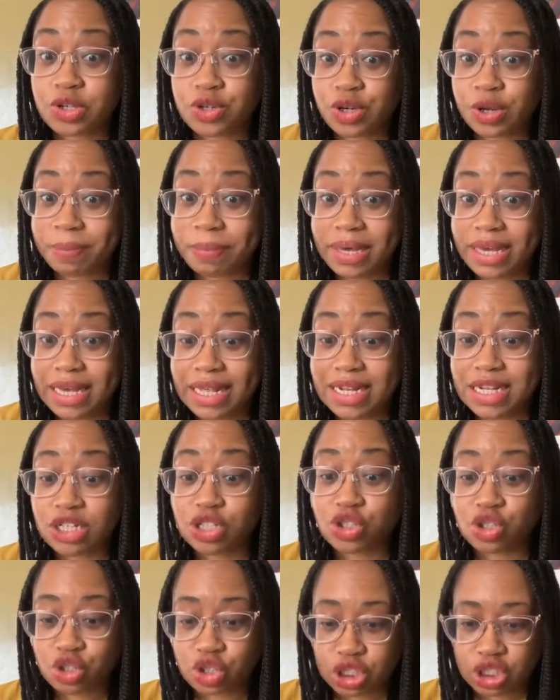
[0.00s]
to your
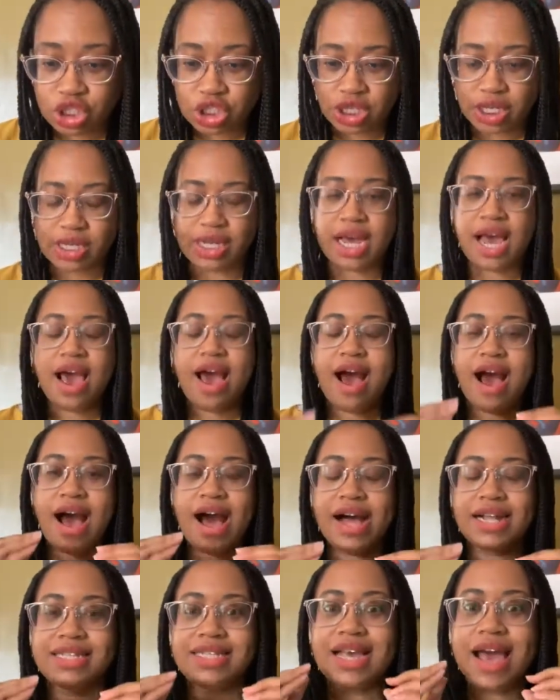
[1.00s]
pediatrician
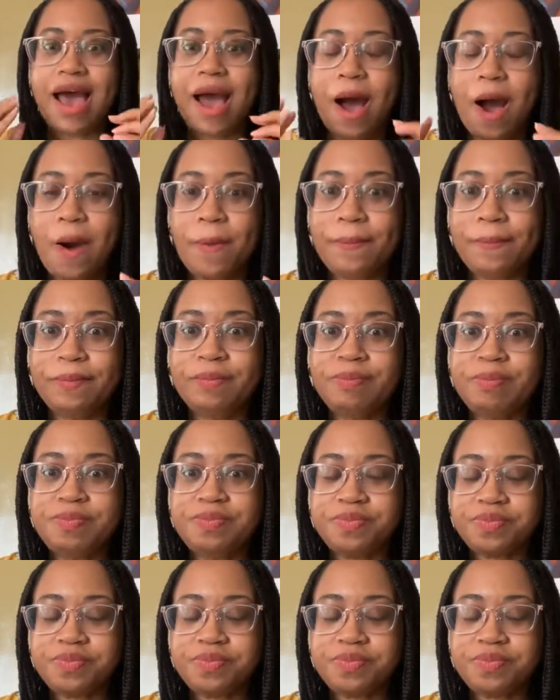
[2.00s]
to help